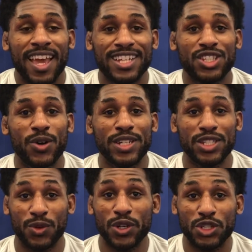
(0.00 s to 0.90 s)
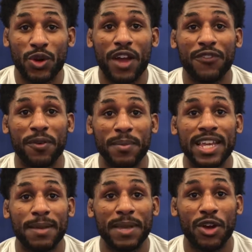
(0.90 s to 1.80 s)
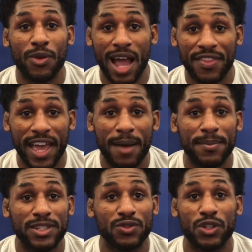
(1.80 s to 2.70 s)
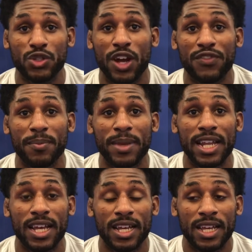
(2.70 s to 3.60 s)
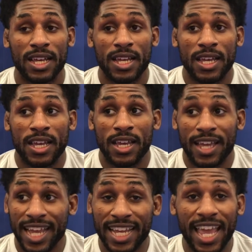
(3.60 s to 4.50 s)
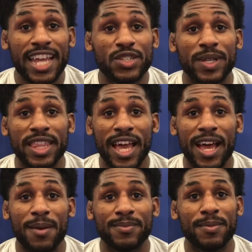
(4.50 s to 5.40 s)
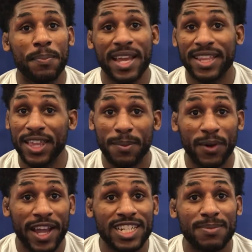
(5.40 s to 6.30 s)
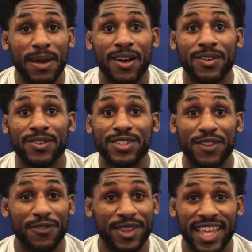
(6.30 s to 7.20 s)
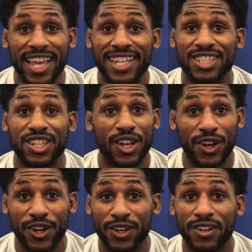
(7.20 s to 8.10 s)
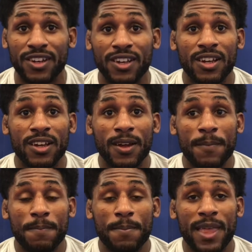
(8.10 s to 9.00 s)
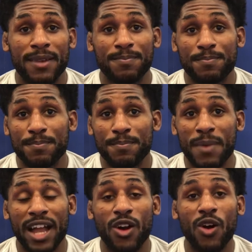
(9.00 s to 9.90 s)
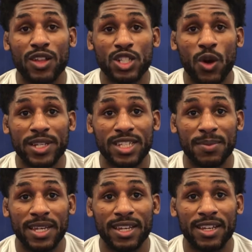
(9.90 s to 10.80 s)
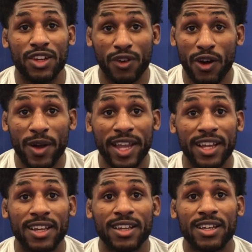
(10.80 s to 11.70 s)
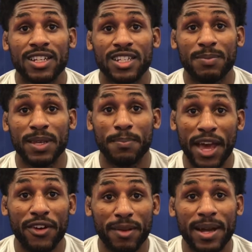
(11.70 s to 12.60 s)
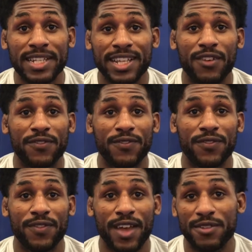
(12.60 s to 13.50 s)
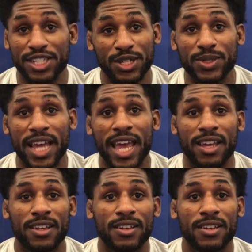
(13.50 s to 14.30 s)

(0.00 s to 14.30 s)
And so it's a real joy for me to be around them. It's a real joy for me to engage with them, pick their brains about different things, learn. And my goal is always to be growing, to be bettering myself every single day.